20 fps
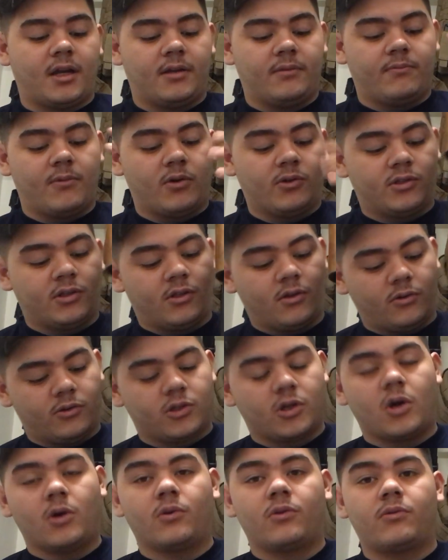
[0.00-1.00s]
Most of those
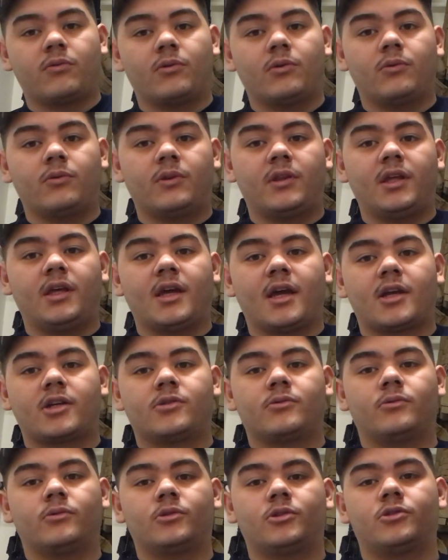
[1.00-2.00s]
go through the actual